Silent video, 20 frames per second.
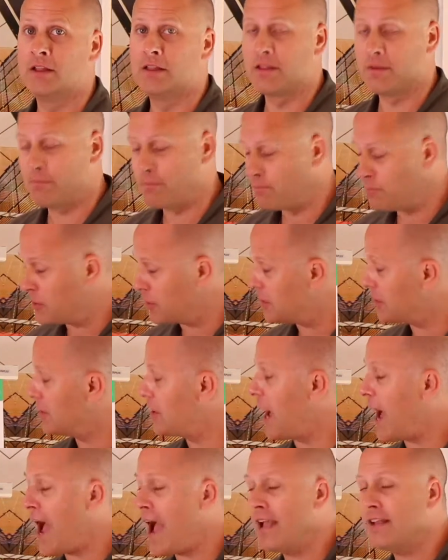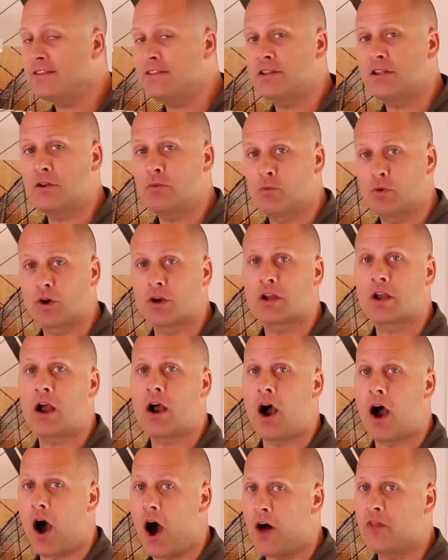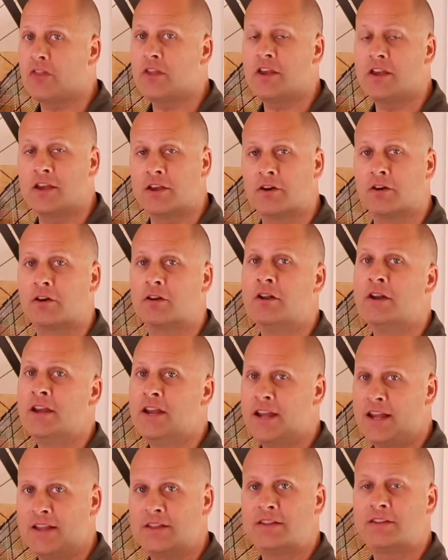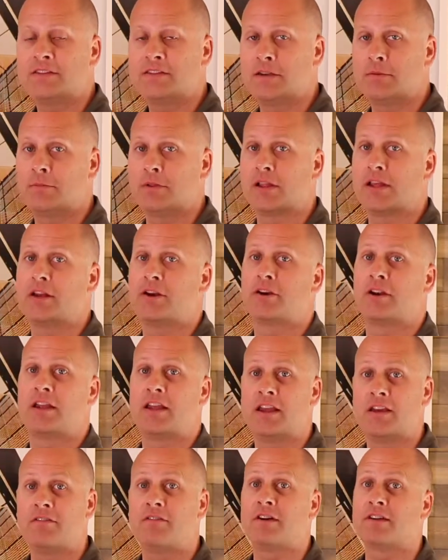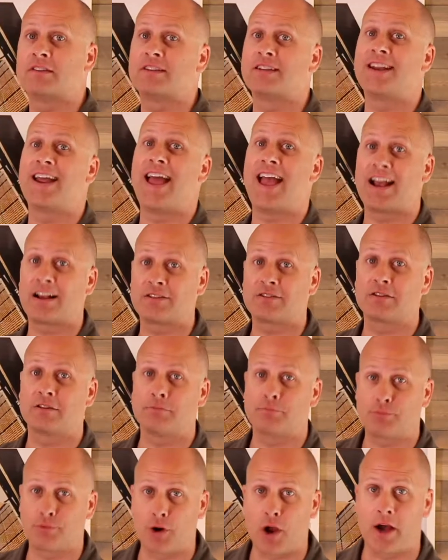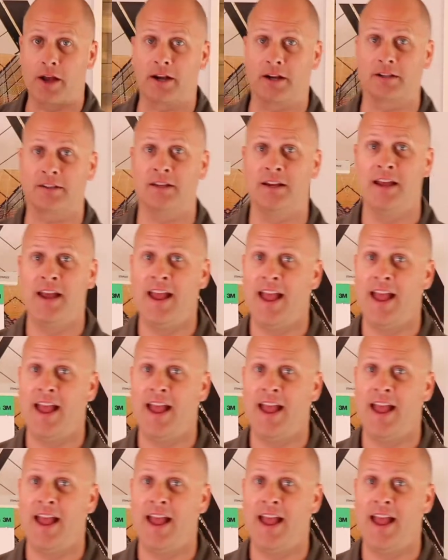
The guys that work on the hill in the simulator give us an excellent product.